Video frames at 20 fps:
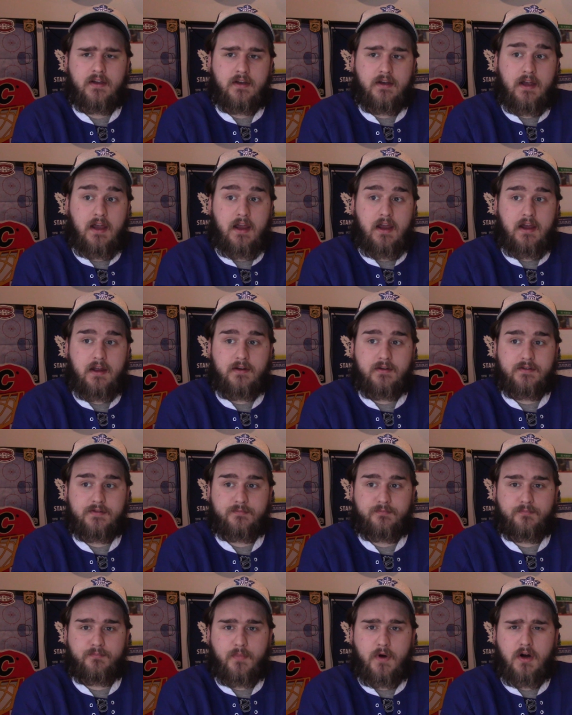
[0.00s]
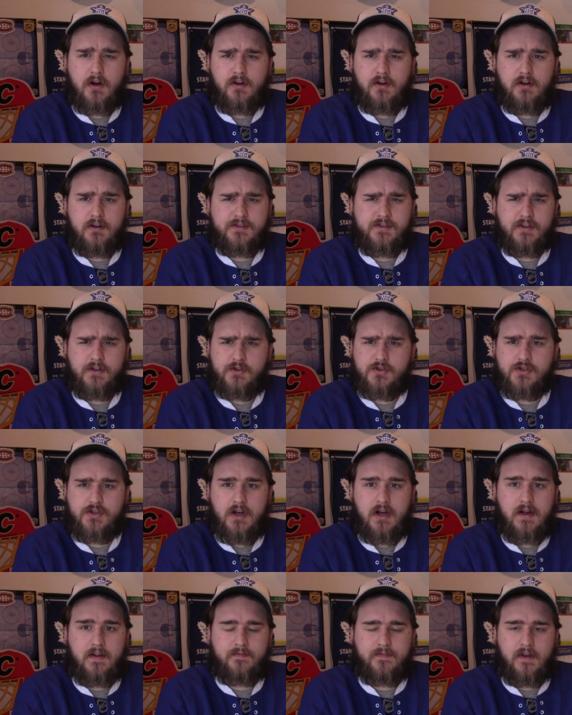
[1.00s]
And Marner took a
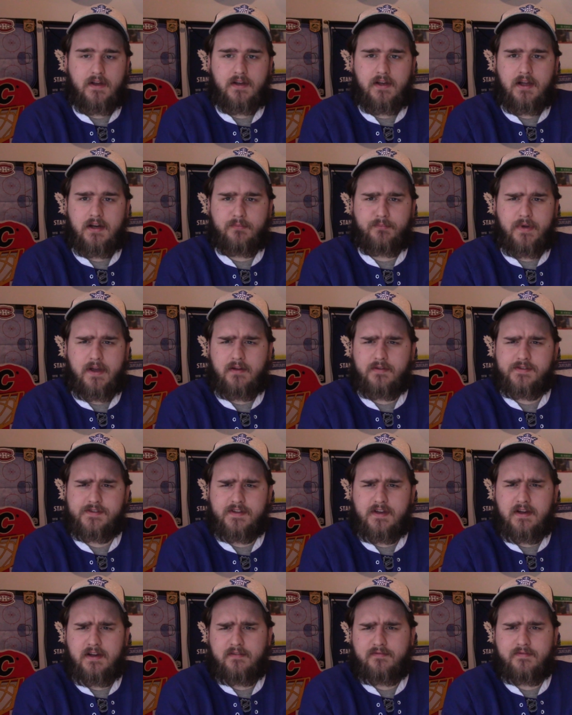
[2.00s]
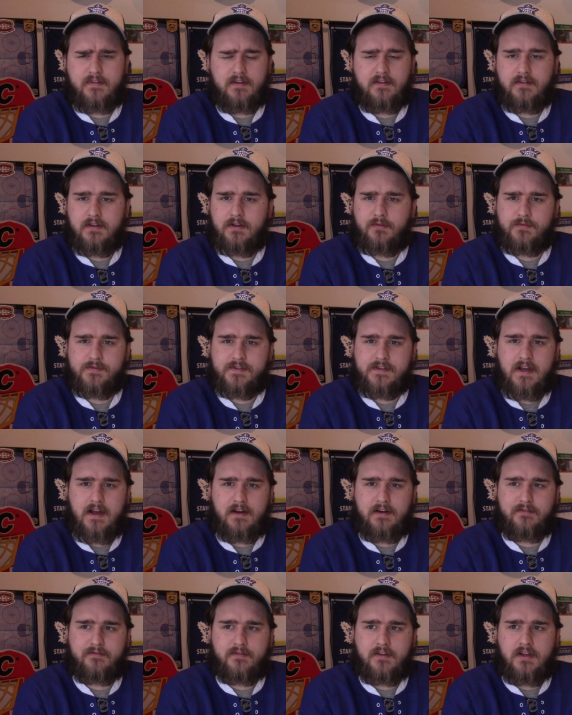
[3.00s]
shot that kind of bounced off, and it was
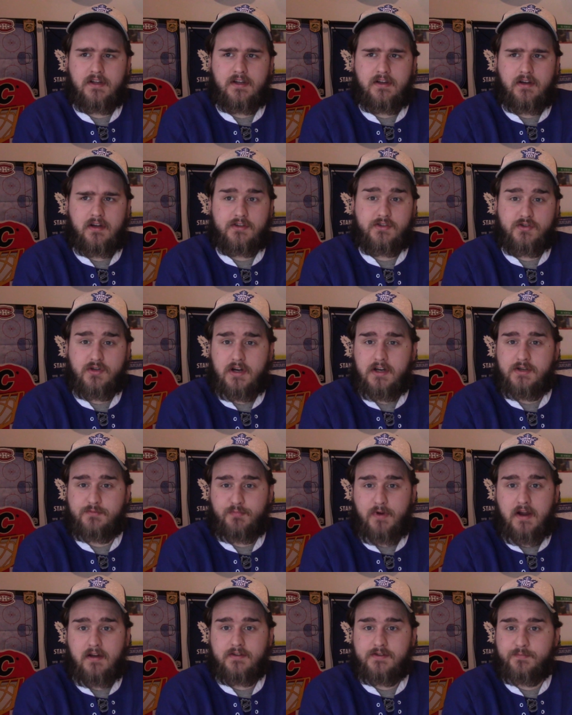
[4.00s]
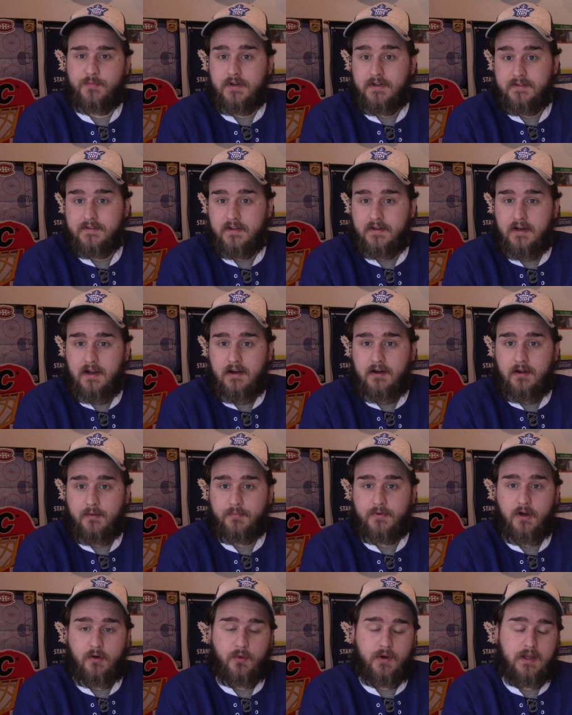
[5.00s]
kind of a strange bounce, but it did end
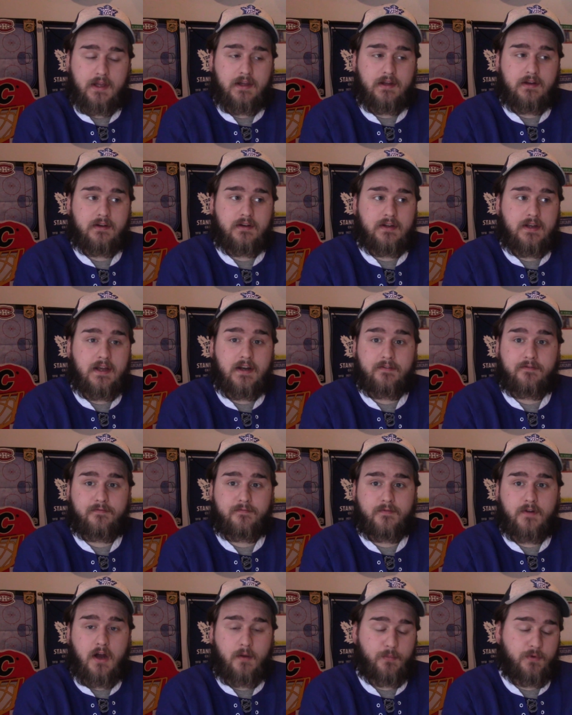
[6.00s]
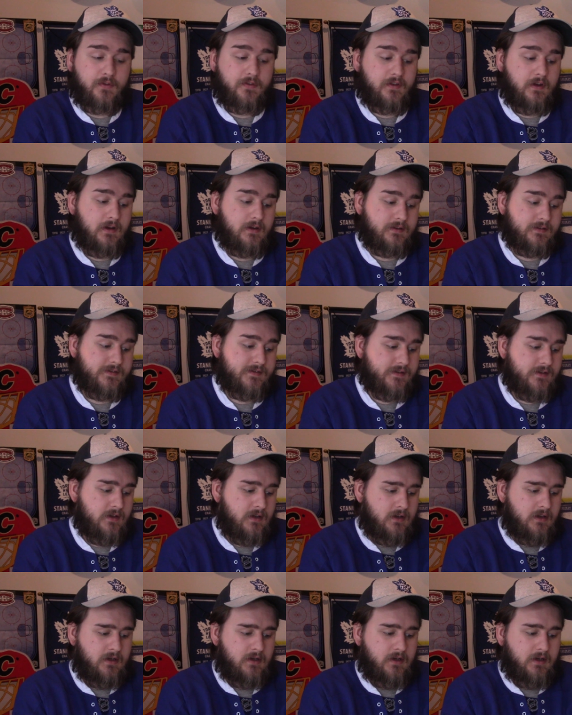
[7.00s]
up going in. Hit a couple things,
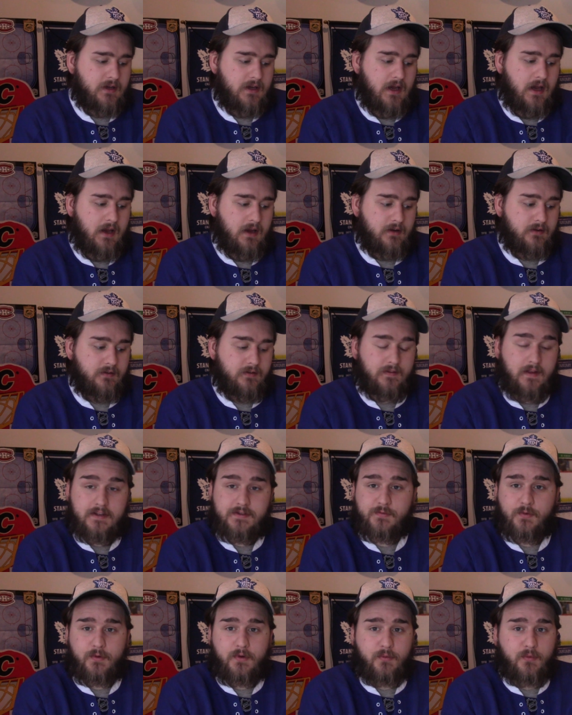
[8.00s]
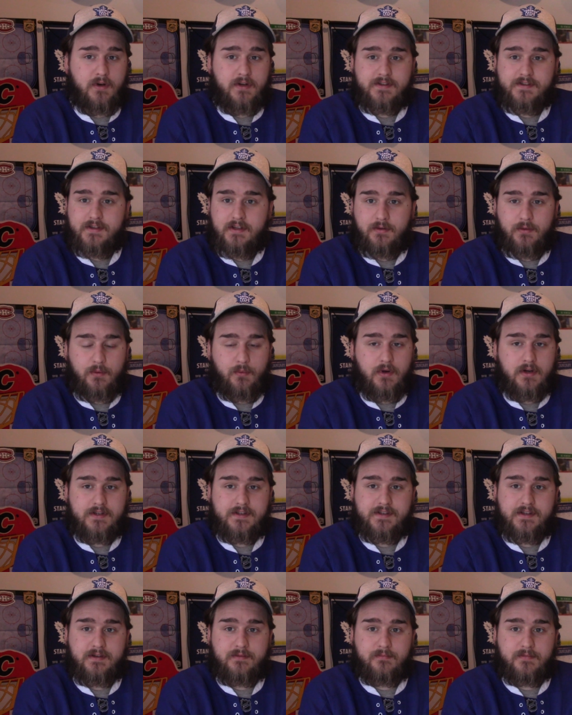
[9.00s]
and that's what we want to see. We want to
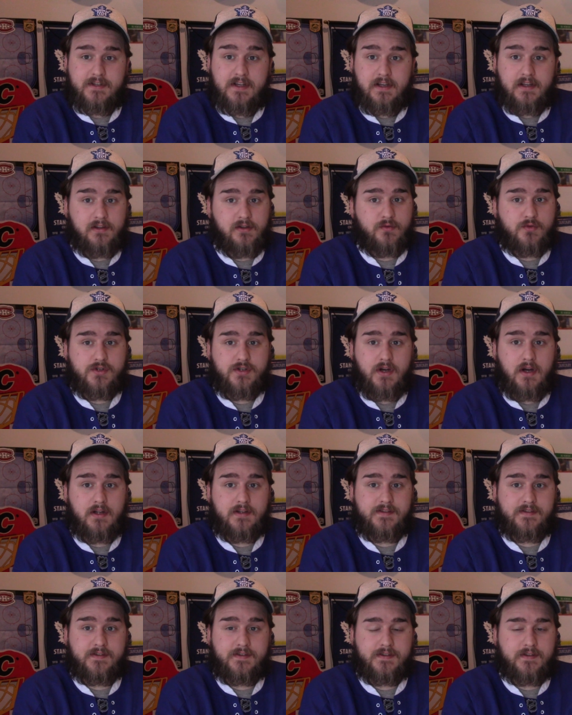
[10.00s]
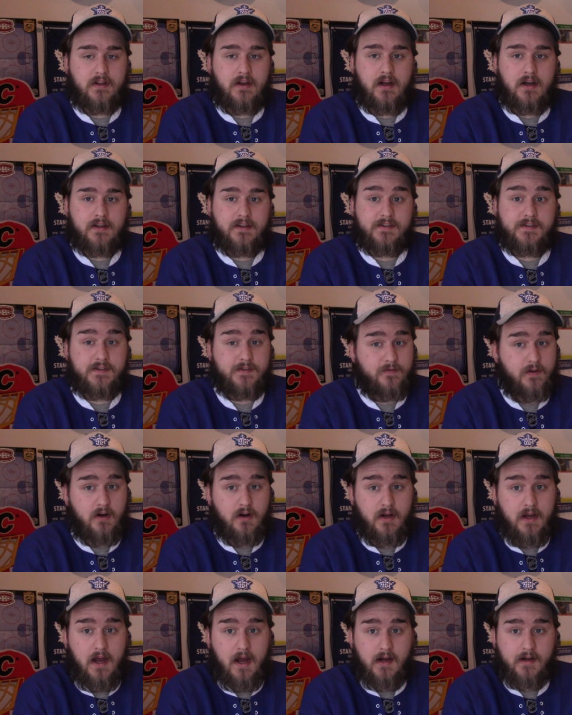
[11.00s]
see him taking those shots in the slot, because he's
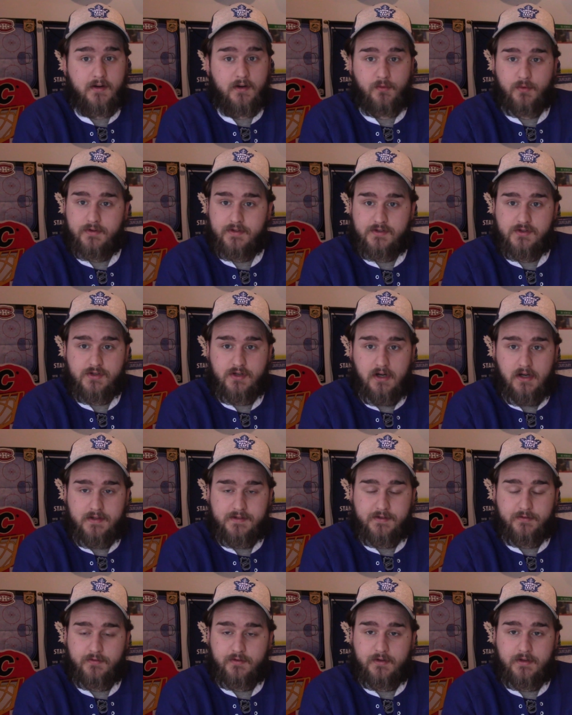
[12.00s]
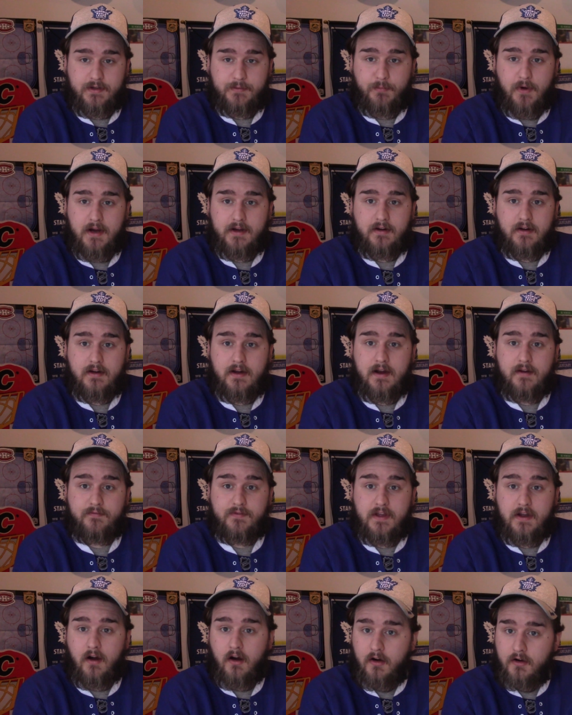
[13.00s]
very accurate with his shots, although he might not have
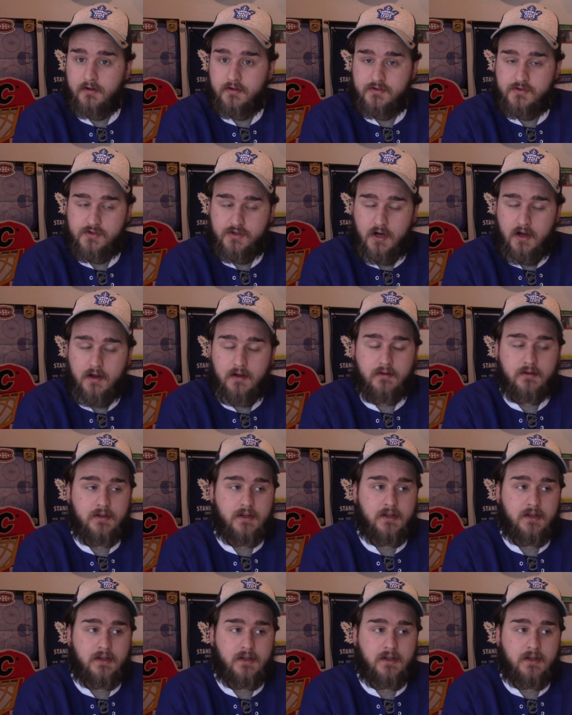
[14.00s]
the hardest shot.